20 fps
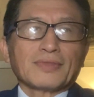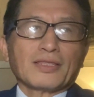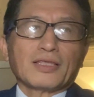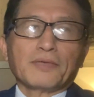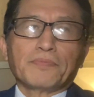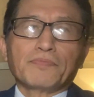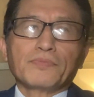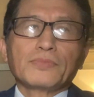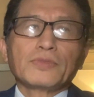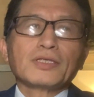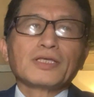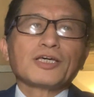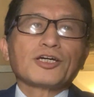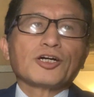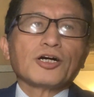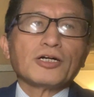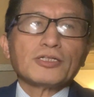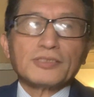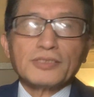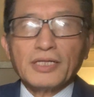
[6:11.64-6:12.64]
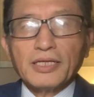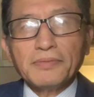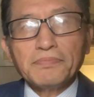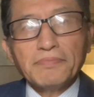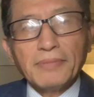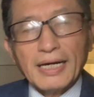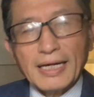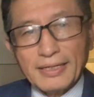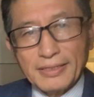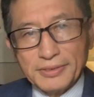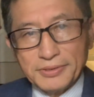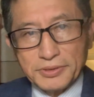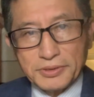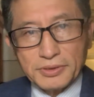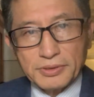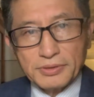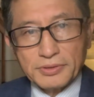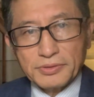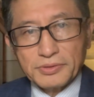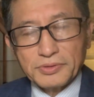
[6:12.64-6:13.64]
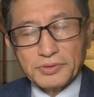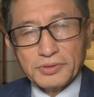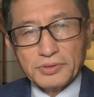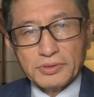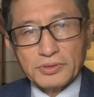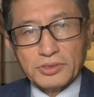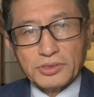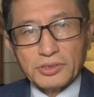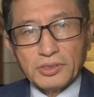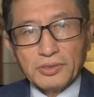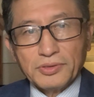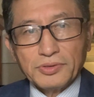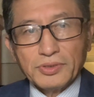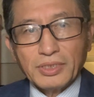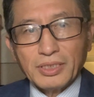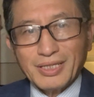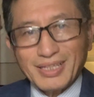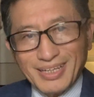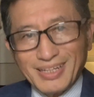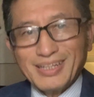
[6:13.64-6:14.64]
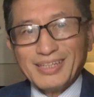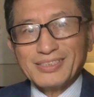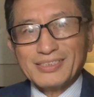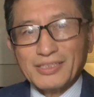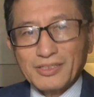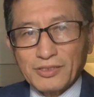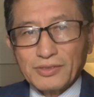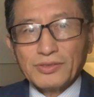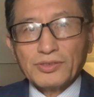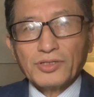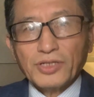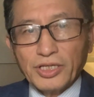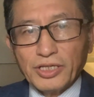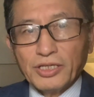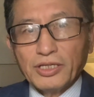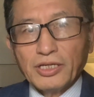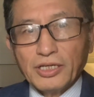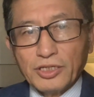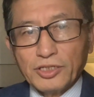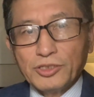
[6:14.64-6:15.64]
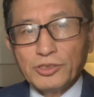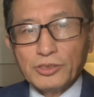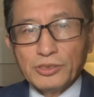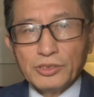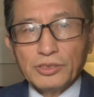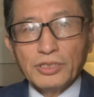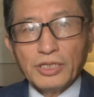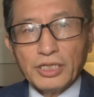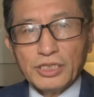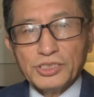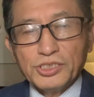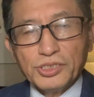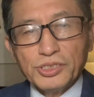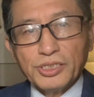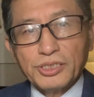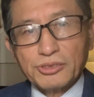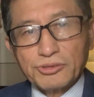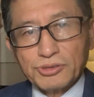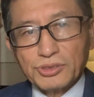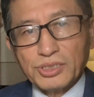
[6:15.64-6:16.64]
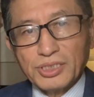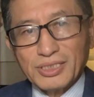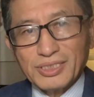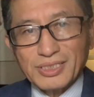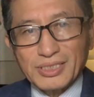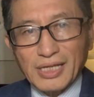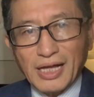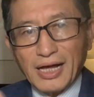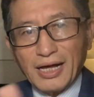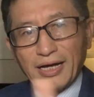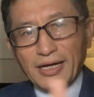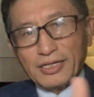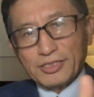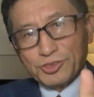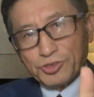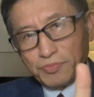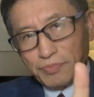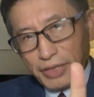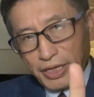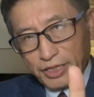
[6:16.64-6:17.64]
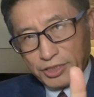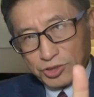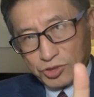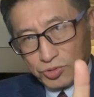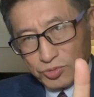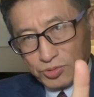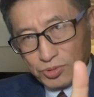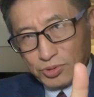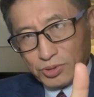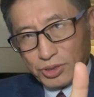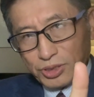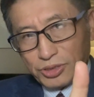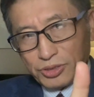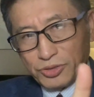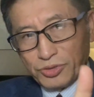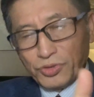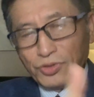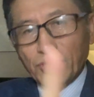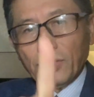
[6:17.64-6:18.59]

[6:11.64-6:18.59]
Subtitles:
it causes the imbalance. So it is a good engineering design to make sure